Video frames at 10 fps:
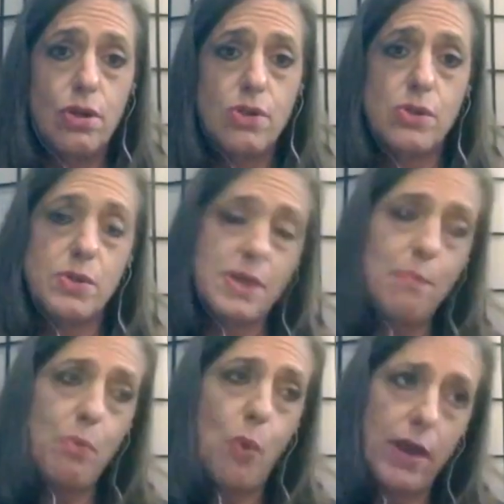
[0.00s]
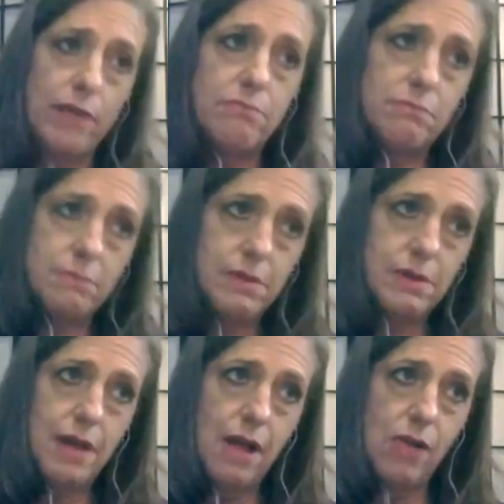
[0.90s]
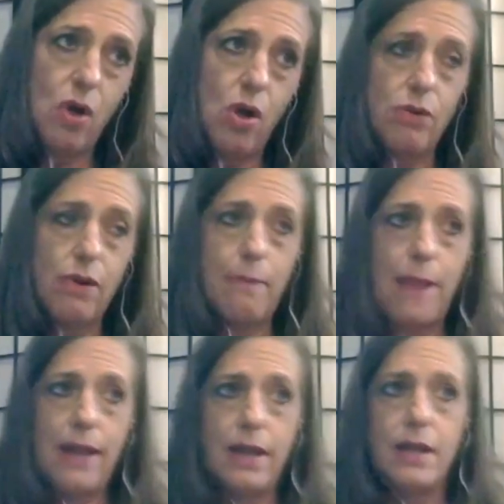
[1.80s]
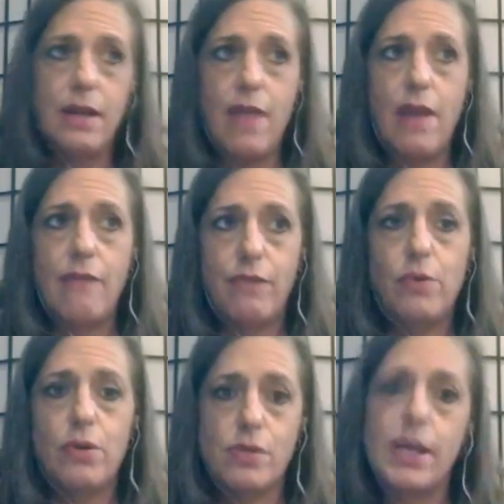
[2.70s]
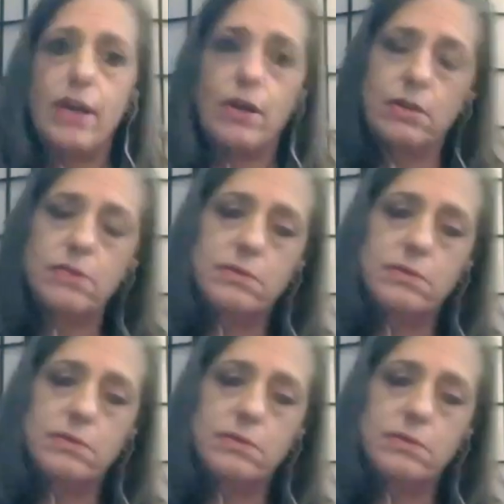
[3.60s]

So at some point, alcohol crept back in, and then a few years later,